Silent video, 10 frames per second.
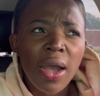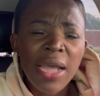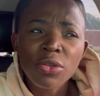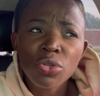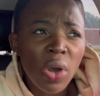
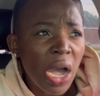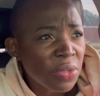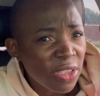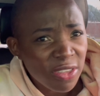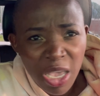I don't know how
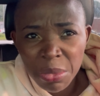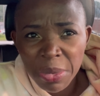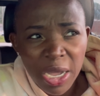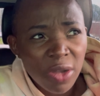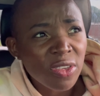this came
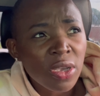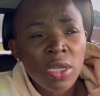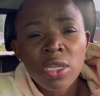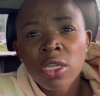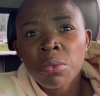about,
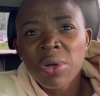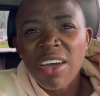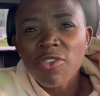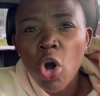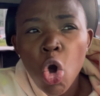but
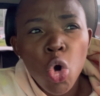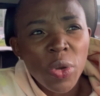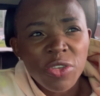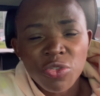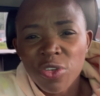I've
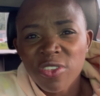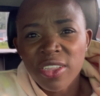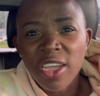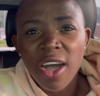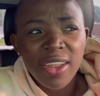always
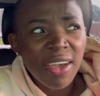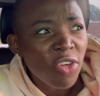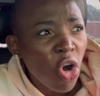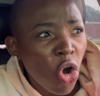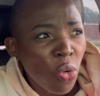trusted God. I've
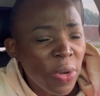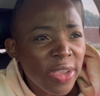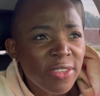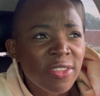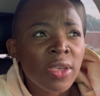
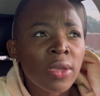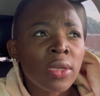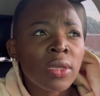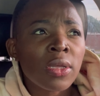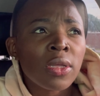always
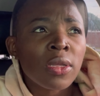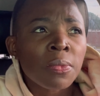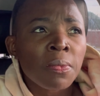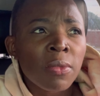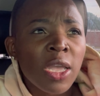
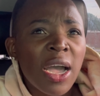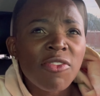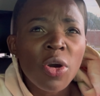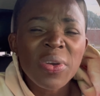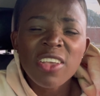
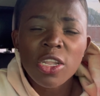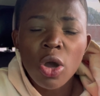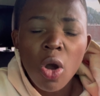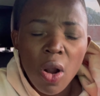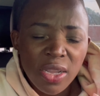I've always had a
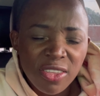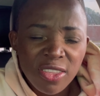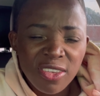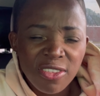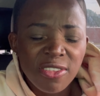heart
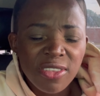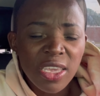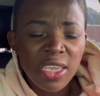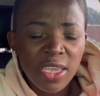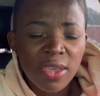to
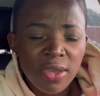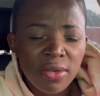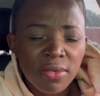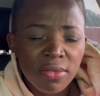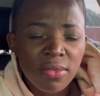seek
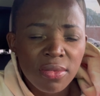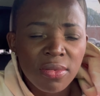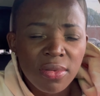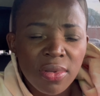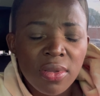
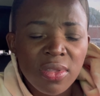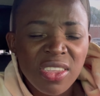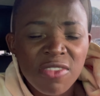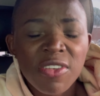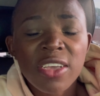
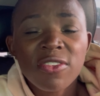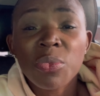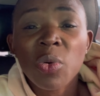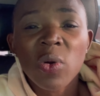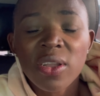divine
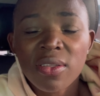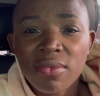support.